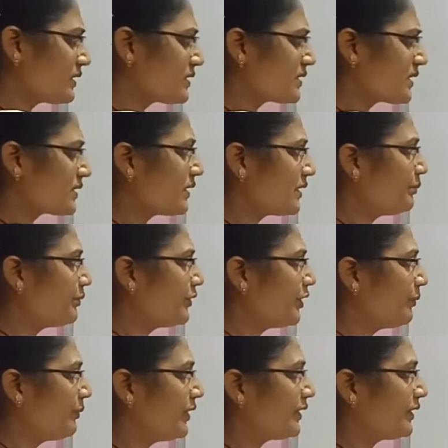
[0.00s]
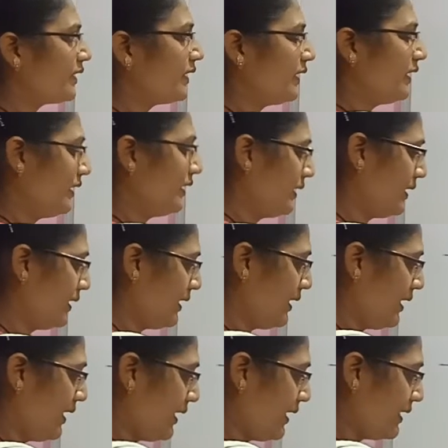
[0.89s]
susceptibility
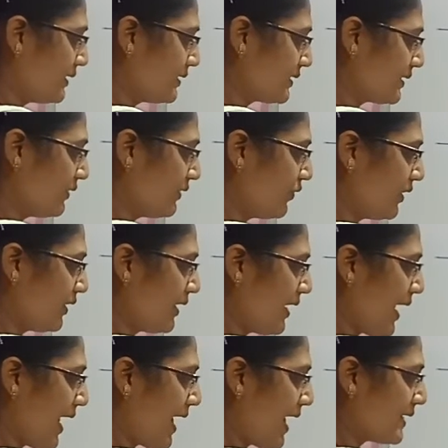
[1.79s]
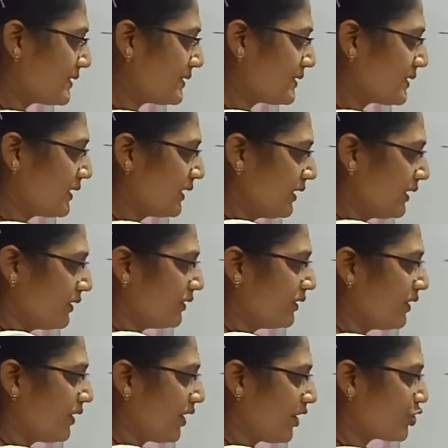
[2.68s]
is given as
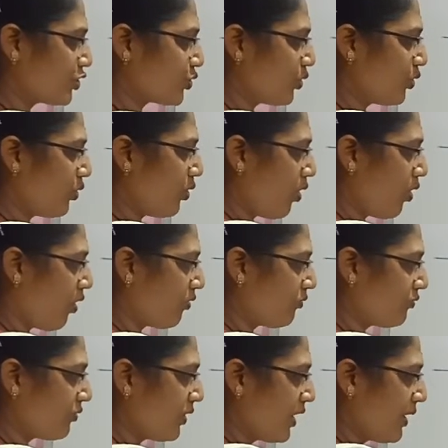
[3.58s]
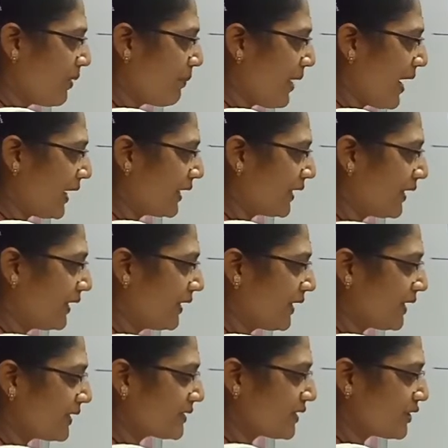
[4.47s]
the ratio of
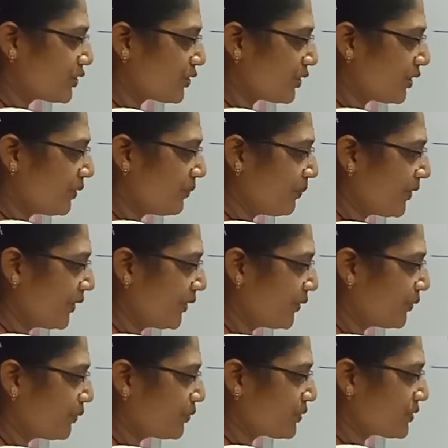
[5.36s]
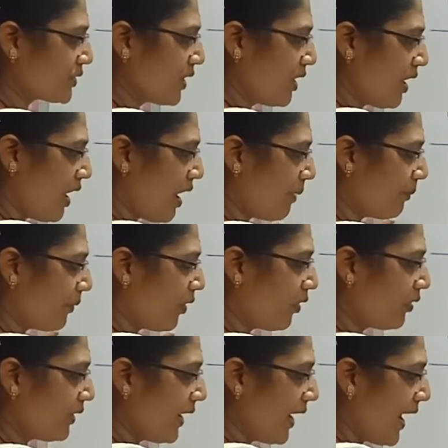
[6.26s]
magnetization produced
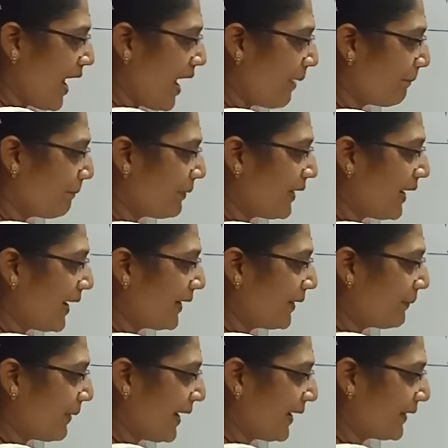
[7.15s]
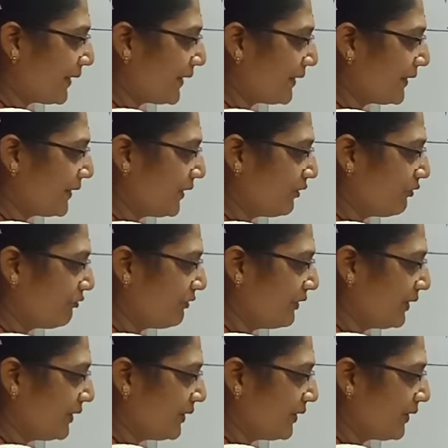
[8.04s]
upon applied magnetic
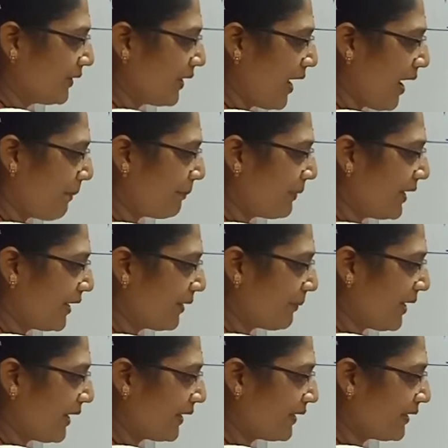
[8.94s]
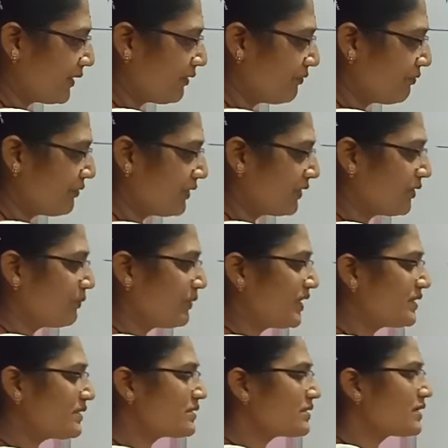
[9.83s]
field. Applied magnetic field
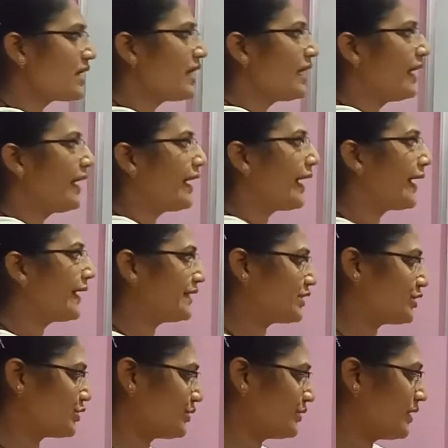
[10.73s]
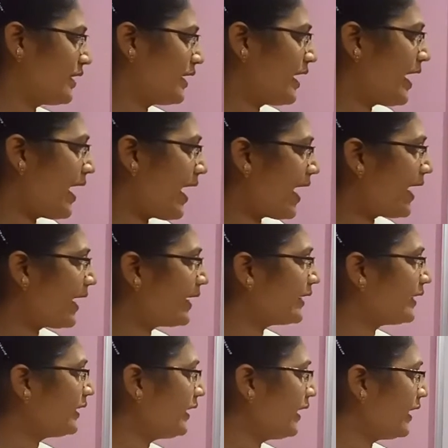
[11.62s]
means H,
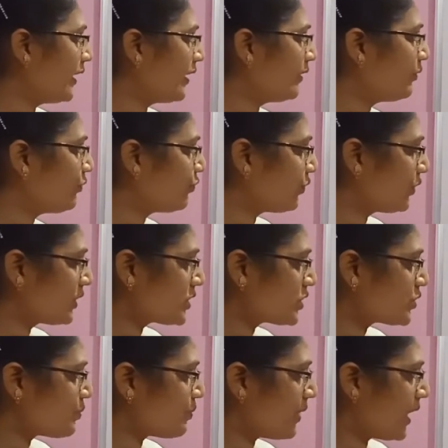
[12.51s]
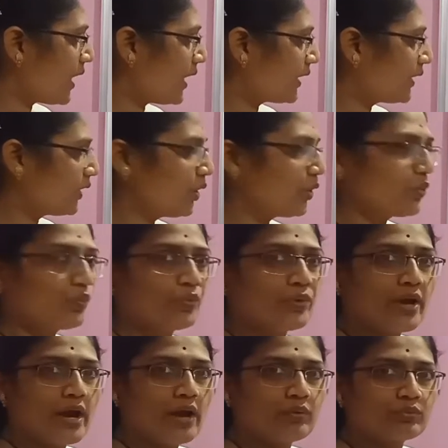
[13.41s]
and in first part
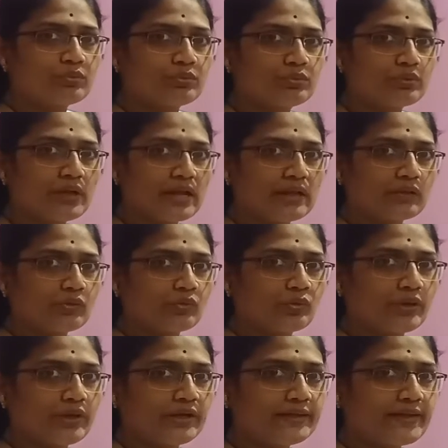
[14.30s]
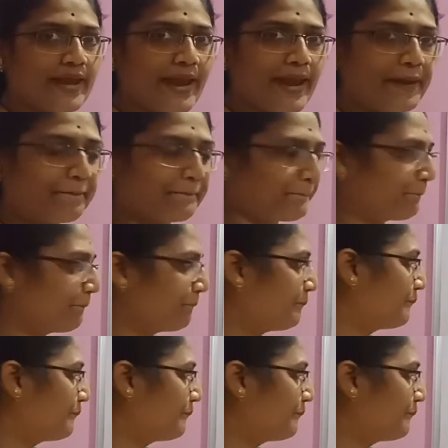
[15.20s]
we have to calculate M.